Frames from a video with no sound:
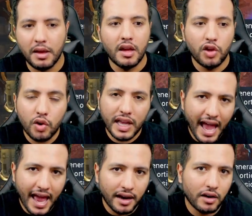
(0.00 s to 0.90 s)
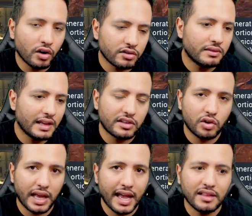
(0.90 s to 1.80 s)
You can, not that you
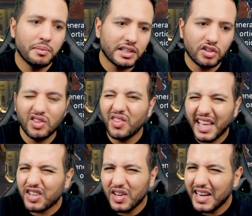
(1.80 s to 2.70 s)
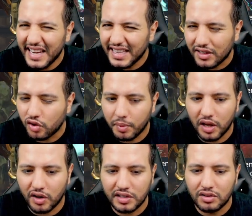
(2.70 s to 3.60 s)
can't, but you don't actually need it, to be
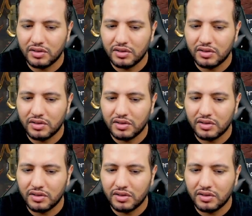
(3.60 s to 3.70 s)
honest.